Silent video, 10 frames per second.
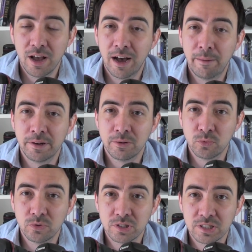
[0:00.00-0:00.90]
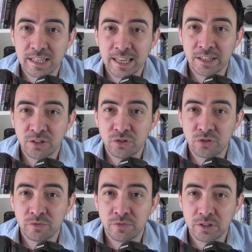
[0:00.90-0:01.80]
but it was Canon's
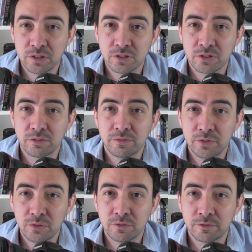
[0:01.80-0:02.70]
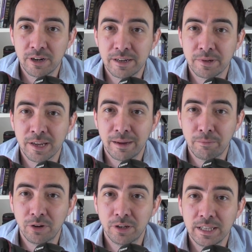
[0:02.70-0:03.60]
first full frame
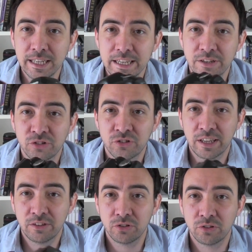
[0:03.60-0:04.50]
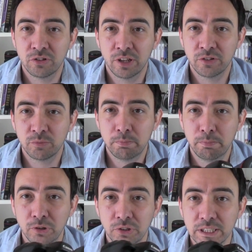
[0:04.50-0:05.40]
camera in a standard sized
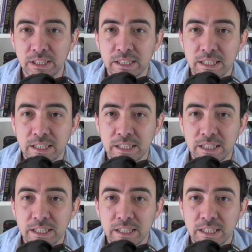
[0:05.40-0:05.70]
body.